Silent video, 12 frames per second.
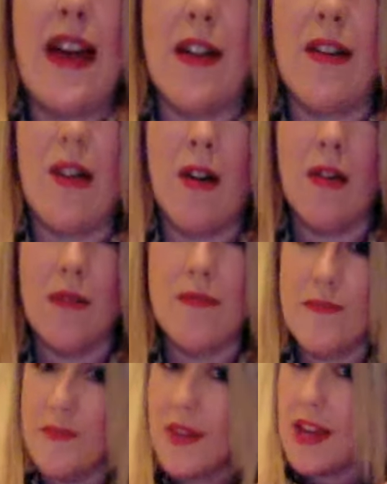long
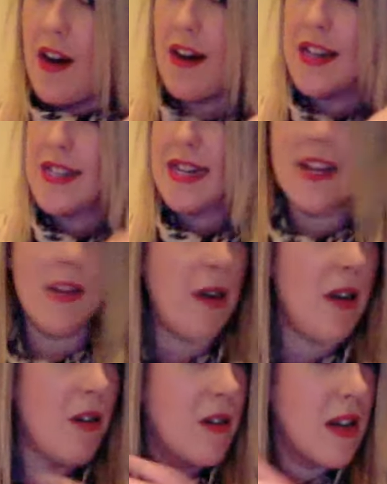they are. It's a little bit
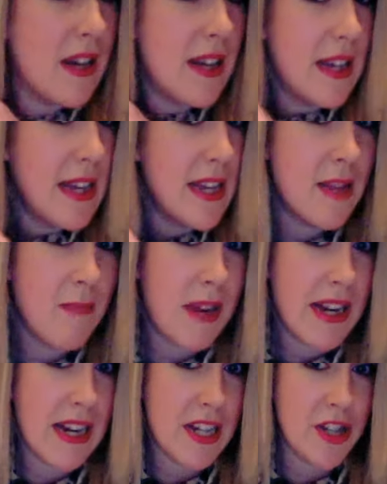longer than my
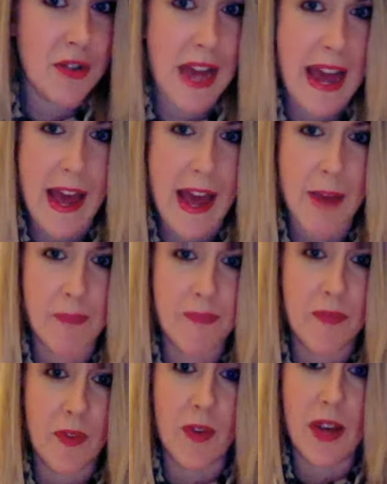natural hair.
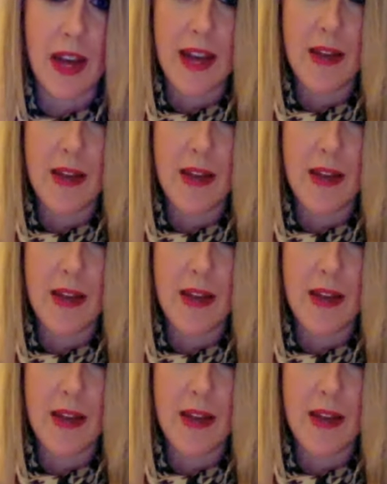Okay.